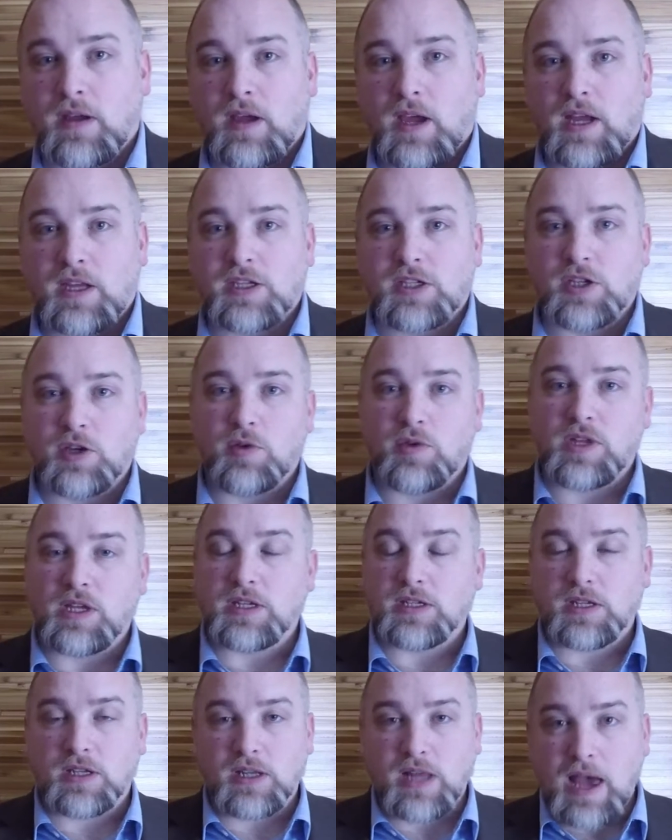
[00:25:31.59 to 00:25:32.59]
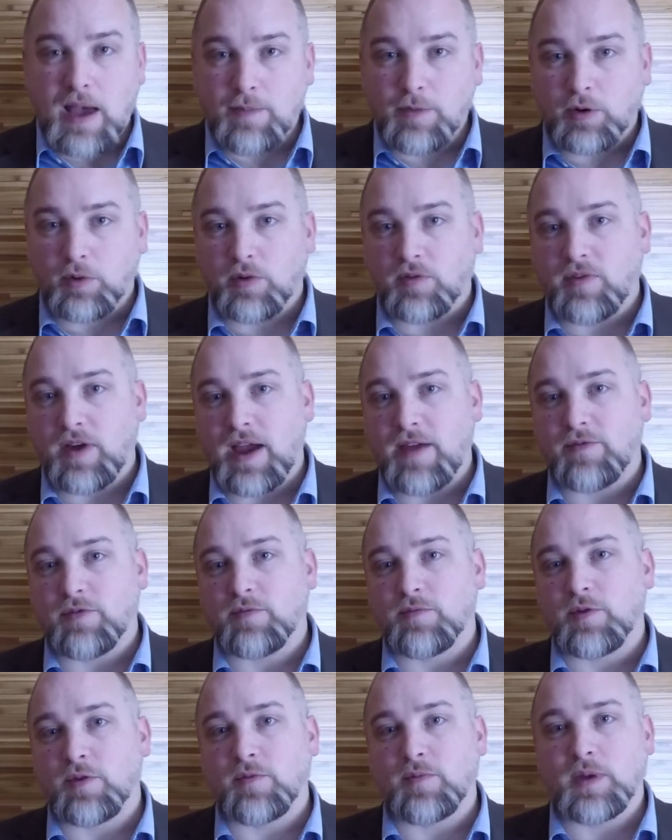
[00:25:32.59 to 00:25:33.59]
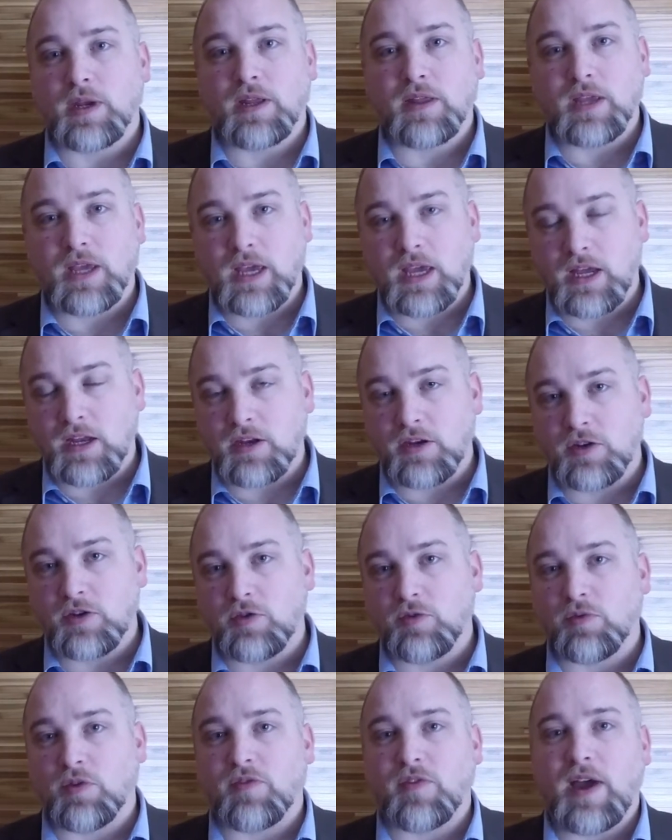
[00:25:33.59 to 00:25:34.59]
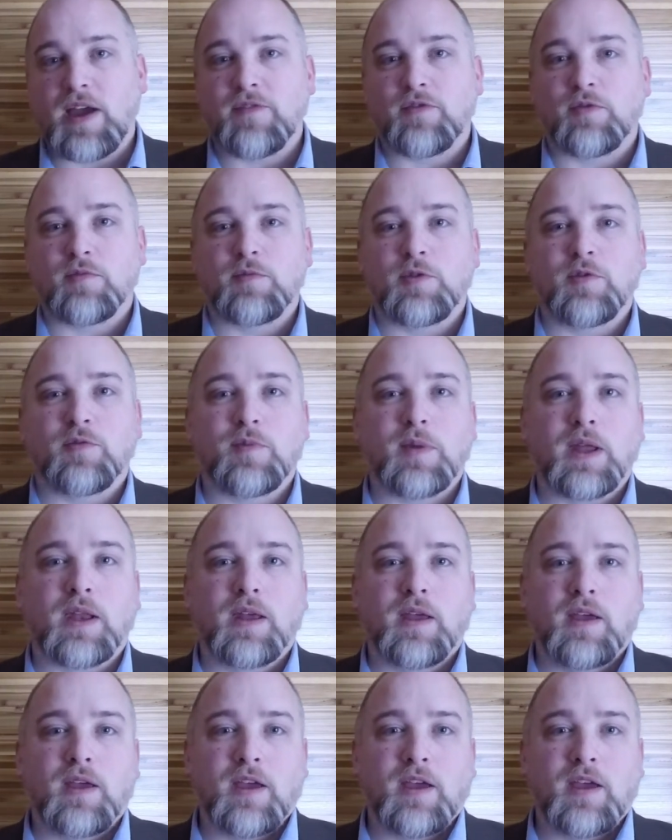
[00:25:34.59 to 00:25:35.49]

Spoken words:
And so the Islamic revival movement and the Hindu revival movement